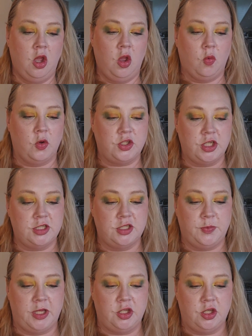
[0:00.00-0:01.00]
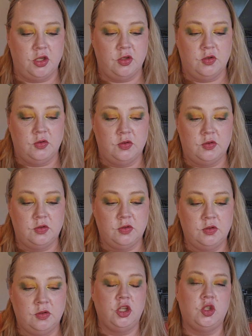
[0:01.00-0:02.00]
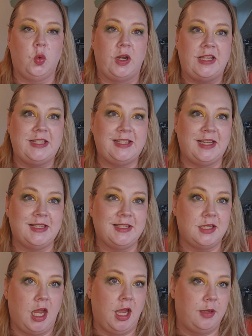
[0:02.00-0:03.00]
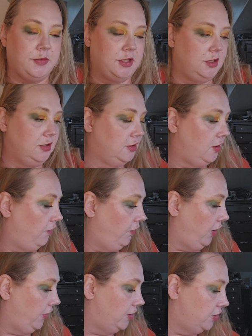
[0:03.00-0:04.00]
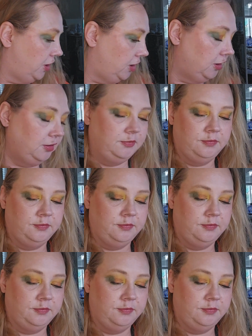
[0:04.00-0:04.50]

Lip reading: which has been used 26 times so far this year.